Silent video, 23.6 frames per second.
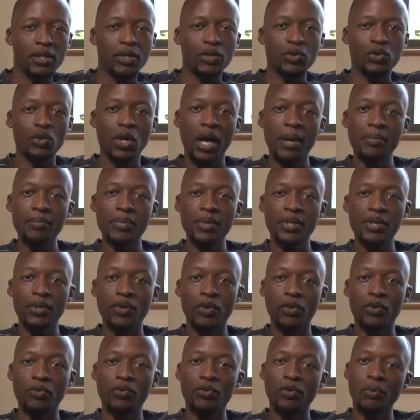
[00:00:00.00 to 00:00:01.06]
to happy
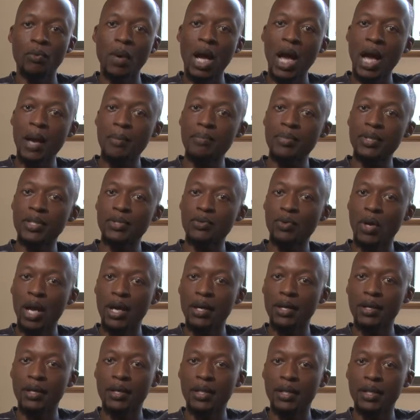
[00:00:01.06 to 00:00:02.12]
or from happy to
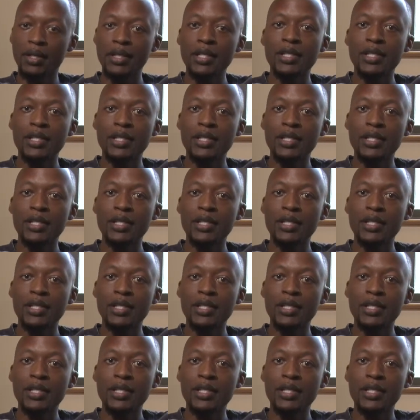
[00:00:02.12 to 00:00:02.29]
angry,